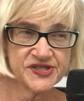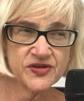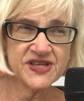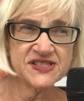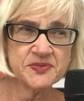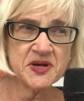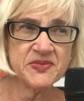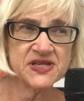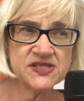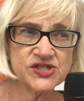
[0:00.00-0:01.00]
So that's my
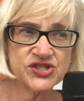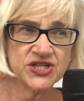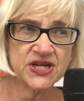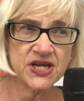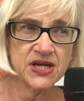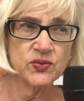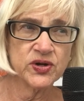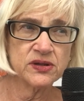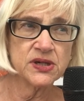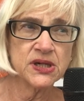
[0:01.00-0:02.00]
message today,
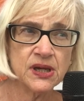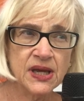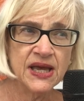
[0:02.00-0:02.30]
really,